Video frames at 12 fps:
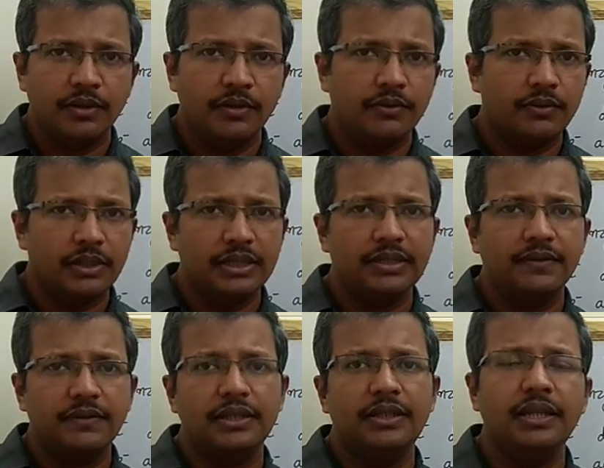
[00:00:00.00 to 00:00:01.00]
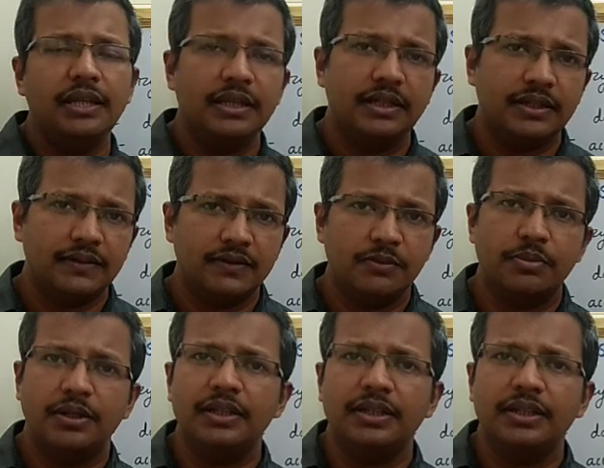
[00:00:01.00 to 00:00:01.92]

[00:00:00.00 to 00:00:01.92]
So let us see the next part,